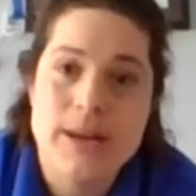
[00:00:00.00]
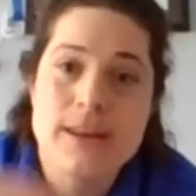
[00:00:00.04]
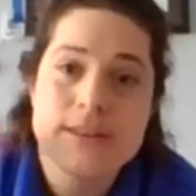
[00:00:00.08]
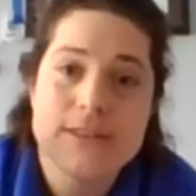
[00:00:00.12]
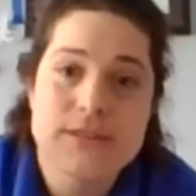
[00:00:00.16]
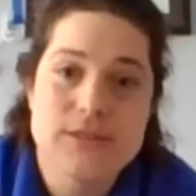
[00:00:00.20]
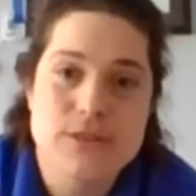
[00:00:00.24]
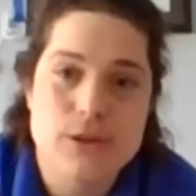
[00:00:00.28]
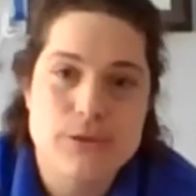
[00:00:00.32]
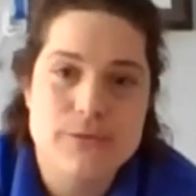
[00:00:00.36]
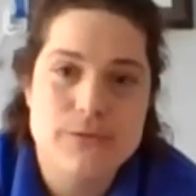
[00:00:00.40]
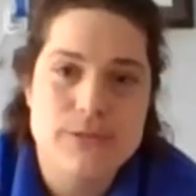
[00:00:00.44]

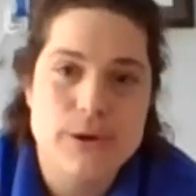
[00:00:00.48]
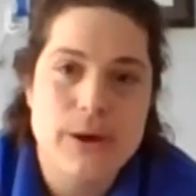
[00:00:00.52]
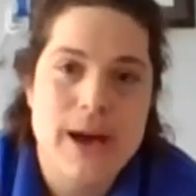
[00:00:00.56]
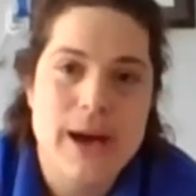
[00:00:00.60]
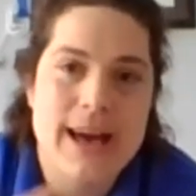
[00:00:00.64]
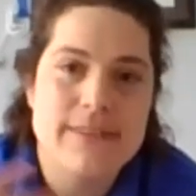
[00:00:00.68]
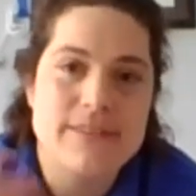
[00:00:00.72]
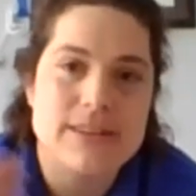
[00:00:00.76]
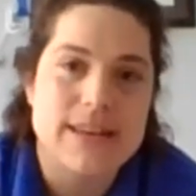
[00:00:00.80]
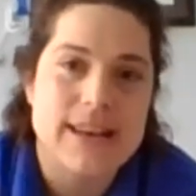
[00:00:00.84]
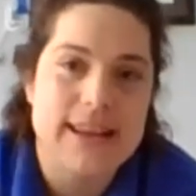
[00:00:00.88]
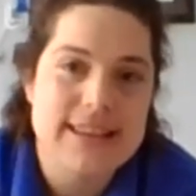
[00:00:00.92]
So if you
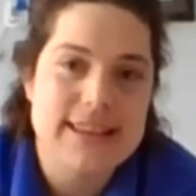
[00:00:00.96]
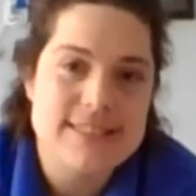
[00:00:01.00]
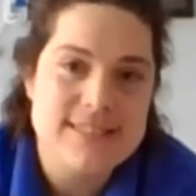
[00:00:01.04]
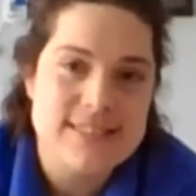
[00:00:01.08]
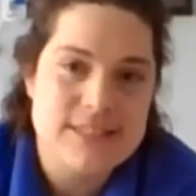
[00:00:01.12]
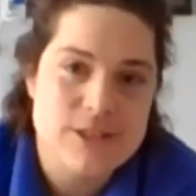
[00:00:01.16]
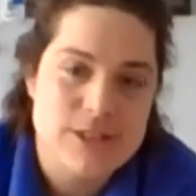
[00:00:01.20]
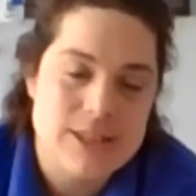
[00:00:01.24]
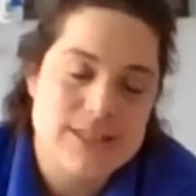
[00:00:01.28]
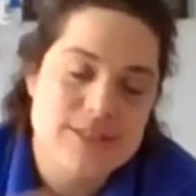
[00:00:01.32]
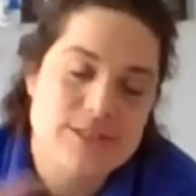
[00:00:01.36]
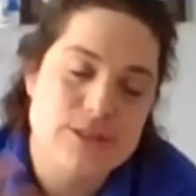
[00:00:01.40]
have a nice
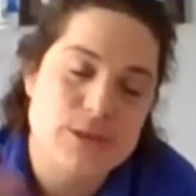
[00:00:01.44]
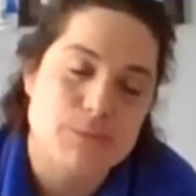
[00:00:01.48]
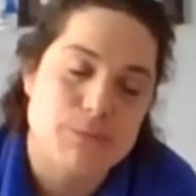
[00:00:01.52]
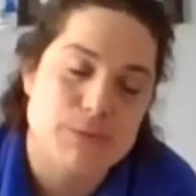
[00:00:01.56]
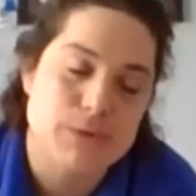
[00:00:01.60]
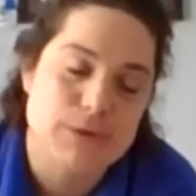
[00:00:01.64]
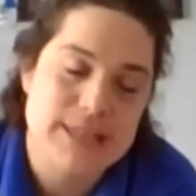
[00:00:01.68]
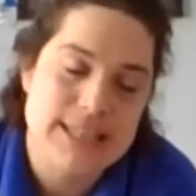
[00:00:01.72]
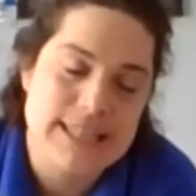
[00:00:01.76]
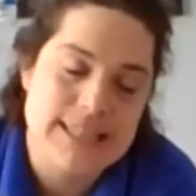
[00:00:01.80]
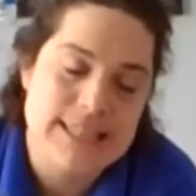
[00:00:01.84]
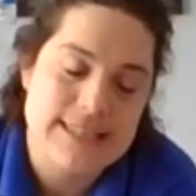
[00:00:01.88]
gentle
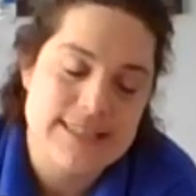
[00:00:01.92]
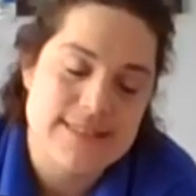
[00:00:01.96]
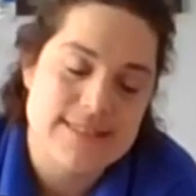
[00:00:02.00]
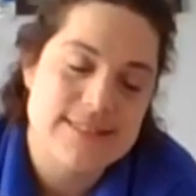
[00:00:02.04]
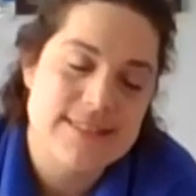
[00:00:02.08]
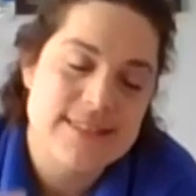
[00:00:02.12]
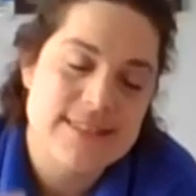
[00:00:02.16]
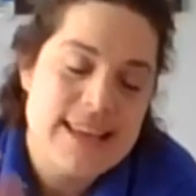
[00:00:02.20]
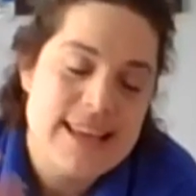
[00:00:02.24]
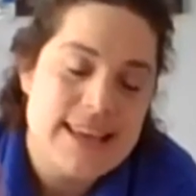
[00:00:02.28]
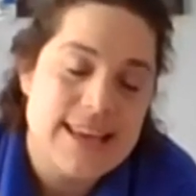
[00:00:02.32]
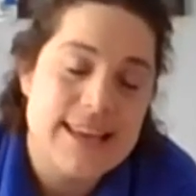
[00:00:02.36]

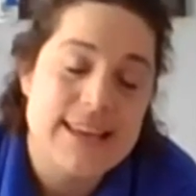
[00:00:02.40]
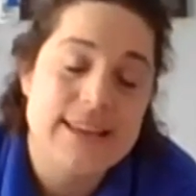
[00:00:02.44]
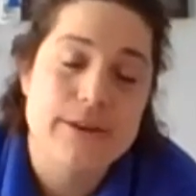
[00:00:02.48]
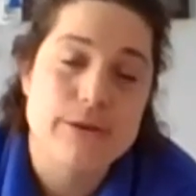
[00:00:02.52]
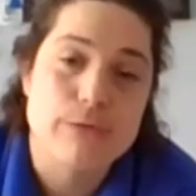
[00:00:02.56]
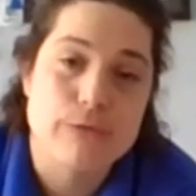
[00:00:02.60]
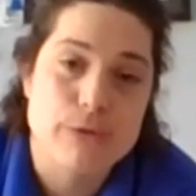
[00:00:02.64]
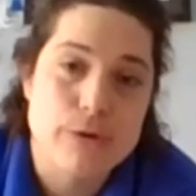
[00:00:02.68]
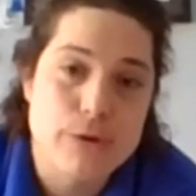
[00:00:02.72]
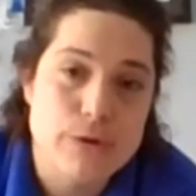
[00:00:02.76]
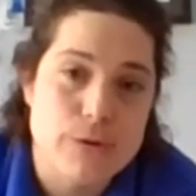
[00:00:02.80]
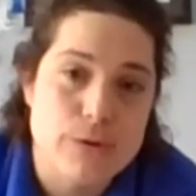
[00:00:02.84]
breeze in a
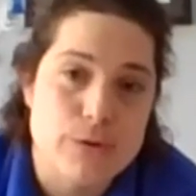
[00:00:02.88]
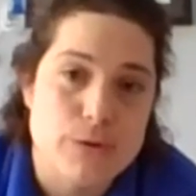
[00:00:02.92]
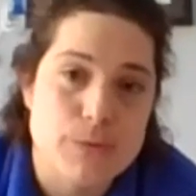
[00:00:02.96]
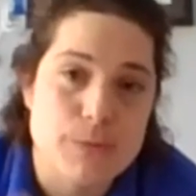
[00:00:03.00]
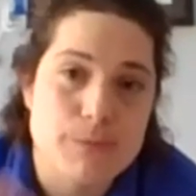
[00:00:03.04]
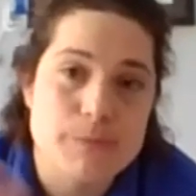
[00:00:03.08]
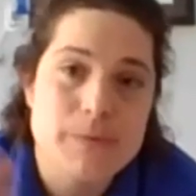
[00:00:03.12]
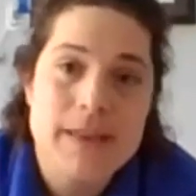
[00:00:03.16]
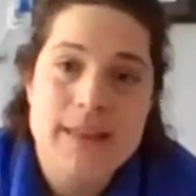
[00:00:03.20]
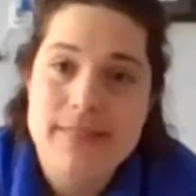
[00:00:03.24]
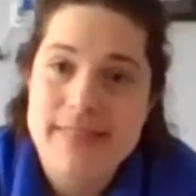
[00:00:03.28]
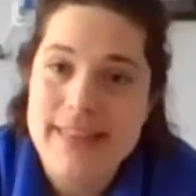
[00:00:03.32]

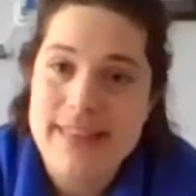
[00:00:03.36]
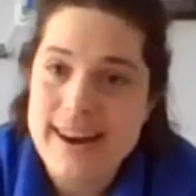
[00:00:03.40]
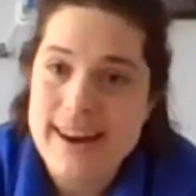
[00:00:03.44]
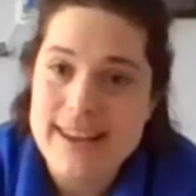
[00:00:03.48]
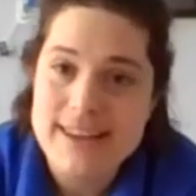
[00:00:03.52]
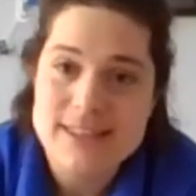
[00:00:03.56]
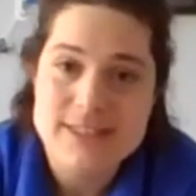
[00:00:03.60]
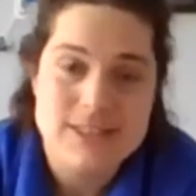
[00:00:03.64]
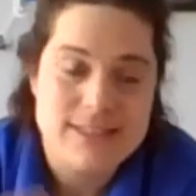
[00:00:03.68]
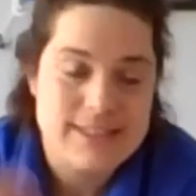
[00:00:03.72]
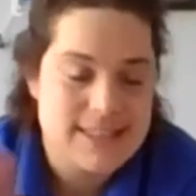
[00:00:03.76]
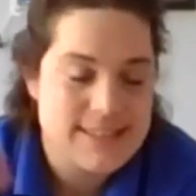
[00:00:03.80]
room, that
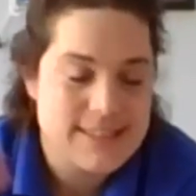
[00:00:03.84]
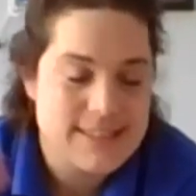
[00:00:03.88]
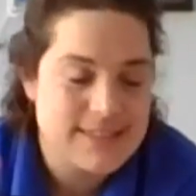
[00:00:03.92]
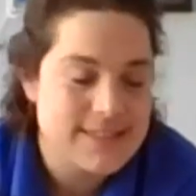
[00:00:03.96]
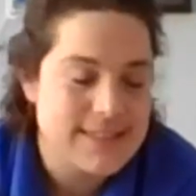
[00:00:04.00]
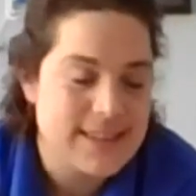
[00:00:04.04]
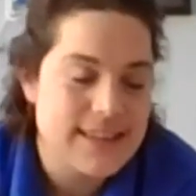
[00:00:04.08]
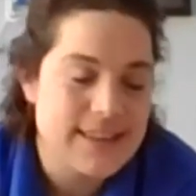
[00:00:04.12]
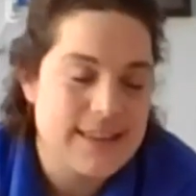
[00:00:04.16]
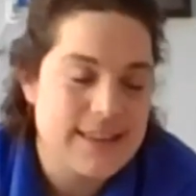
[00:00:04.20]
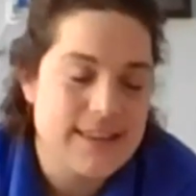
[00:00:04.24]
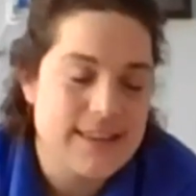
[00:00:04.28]
actually is
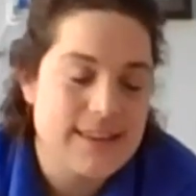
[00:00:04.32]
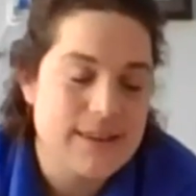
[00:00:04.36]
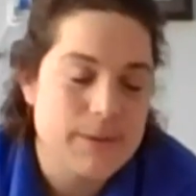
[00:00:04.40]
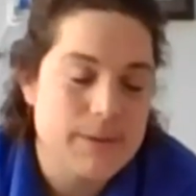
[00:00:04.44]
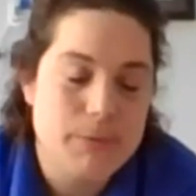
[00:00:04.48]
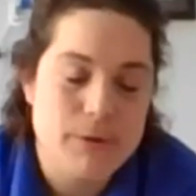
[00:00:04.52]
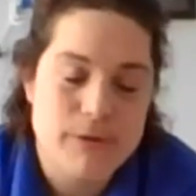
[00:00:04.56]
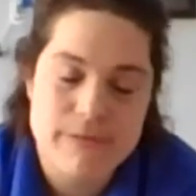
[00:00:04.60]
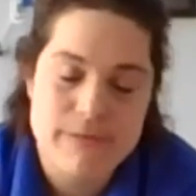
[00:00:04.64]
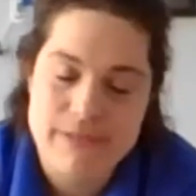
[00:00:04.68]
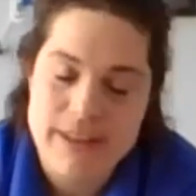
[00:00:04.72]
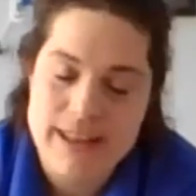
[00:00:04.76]
going to
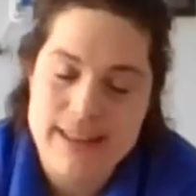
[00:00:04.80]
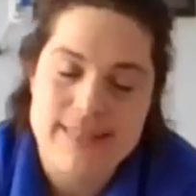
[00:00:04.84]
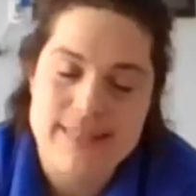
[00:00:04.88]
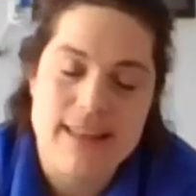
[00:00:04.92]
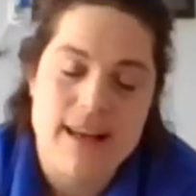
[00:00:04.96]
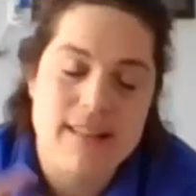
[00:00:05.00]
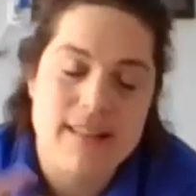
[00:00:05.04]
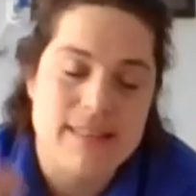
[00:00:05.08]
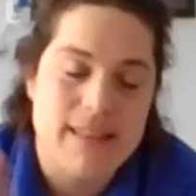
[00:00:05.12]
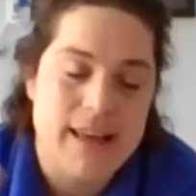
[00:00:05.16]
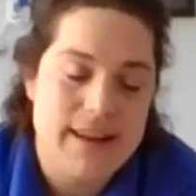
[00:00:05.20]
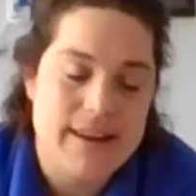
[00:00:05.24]
prevent
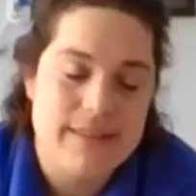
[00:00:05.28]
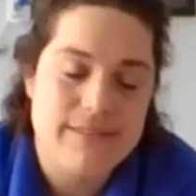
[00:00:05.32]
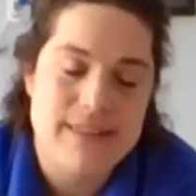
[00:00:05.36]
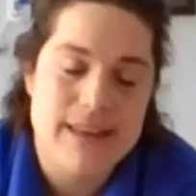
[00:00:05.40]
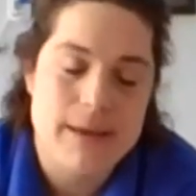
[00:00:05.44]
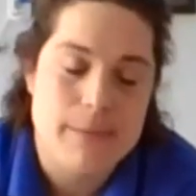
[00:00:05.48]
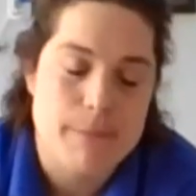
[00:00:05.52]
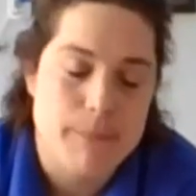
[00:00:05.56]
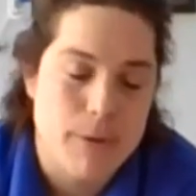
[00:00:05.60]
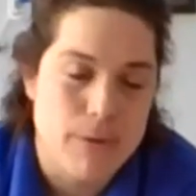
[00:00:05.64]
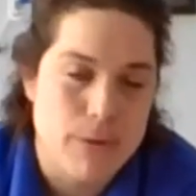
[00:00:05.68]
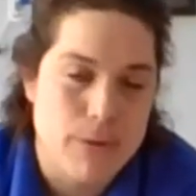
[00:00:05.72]
a lot of
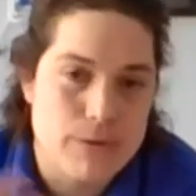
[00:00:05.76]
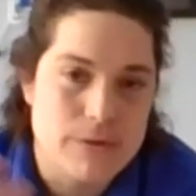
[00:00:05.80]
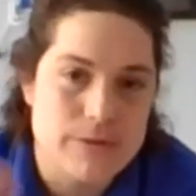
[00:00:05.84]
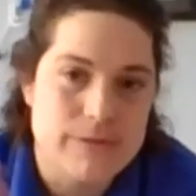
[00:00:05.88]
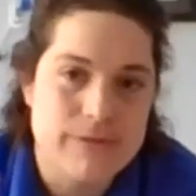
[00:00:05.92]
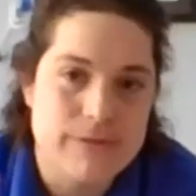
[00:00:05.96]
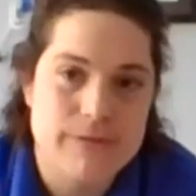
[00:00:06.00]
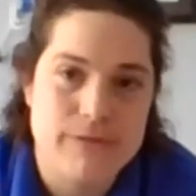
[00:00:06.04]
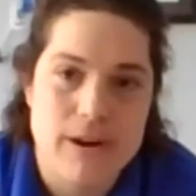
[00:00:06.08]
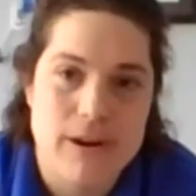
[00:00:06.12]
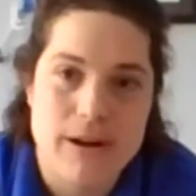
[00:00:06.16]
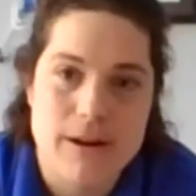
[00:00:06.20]
that
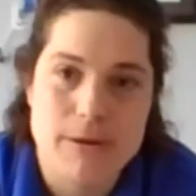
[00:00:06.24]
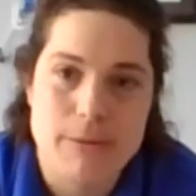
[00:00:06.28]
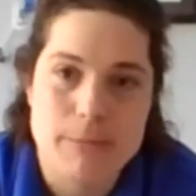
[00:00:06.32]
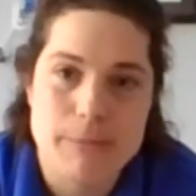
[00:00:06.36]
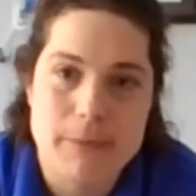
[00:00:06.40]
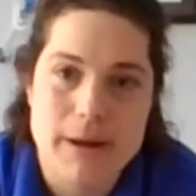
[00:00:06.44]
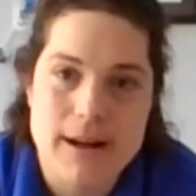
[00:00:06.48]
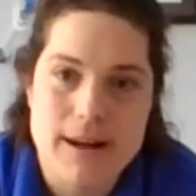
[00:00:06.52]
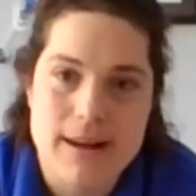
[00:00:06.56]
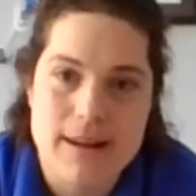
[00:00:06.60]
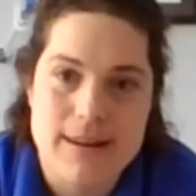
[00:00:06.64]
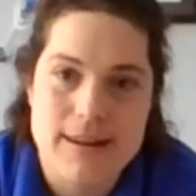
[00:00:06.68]
mold
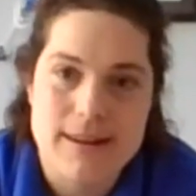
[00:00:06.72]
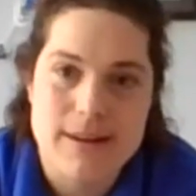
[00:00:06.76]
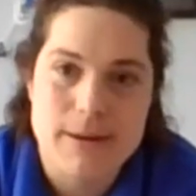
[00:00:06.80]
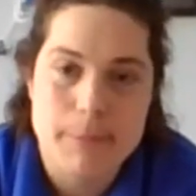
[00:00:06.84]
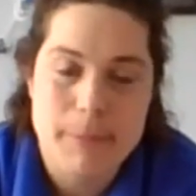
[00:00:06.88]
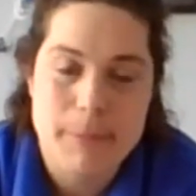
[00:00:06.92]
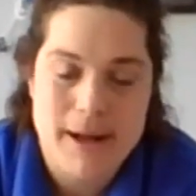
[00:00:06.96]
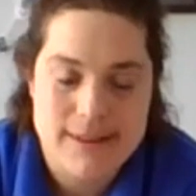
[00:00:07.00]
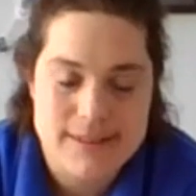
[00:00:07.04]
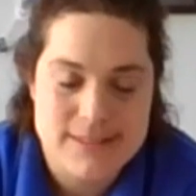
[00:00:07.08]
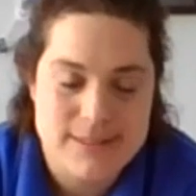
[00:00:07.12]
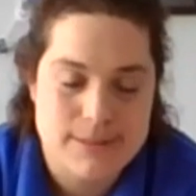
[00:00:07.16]
from uh,
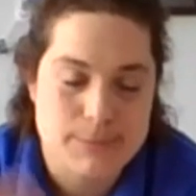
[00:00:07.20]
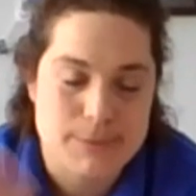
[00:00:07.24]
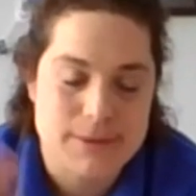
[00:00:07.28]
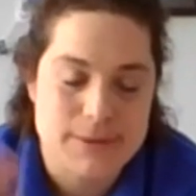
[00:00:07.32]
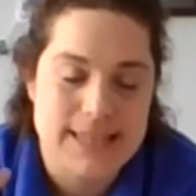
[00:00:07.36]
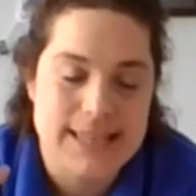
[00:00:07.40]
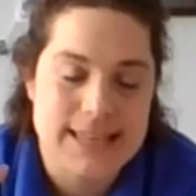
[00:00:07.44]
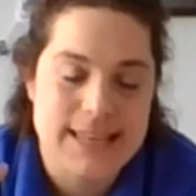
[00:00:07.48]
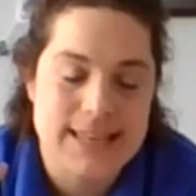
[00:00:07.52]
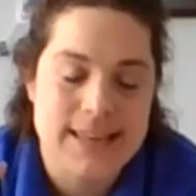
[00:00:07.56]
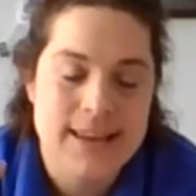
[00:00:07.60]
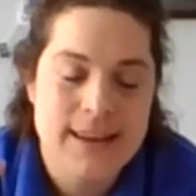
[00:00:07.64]

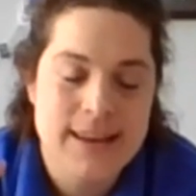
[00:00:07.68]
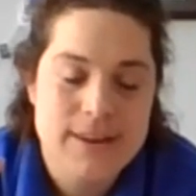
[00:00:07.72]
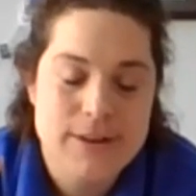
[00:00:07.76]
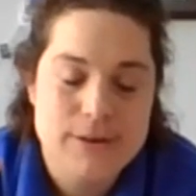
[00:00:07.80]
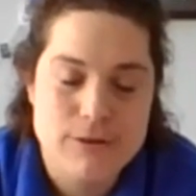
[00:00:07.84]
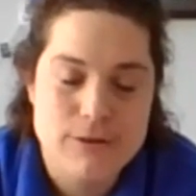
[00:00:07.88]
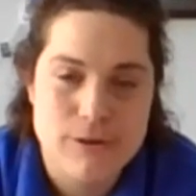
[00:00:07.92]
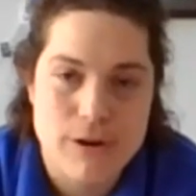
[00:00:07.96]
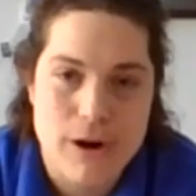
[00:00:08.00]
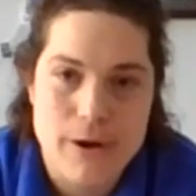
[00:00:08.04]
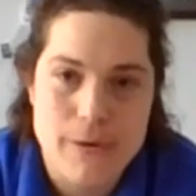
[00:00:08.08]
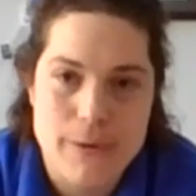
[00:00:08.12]
possibly
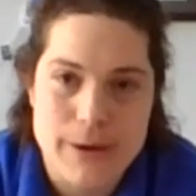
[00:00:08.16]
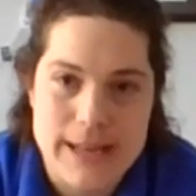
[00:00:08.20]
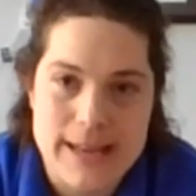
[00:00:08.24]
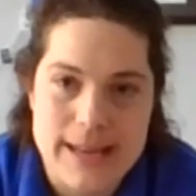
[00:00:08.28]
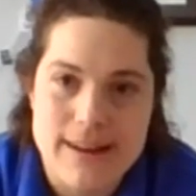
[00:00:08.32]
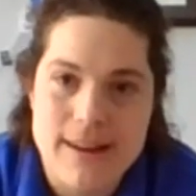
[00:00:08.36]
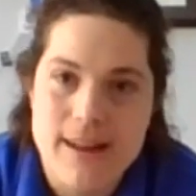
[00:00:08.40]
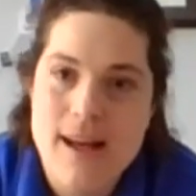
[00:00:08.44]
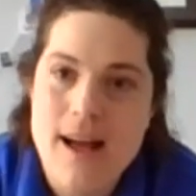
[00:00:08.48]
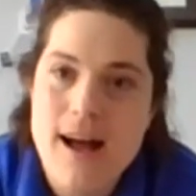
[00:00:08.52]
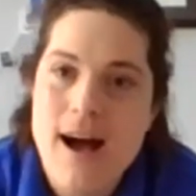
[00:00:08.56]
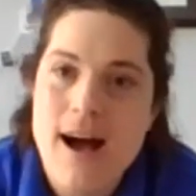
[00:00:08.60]

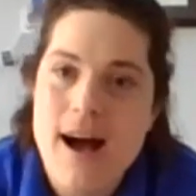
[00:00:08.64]
growing.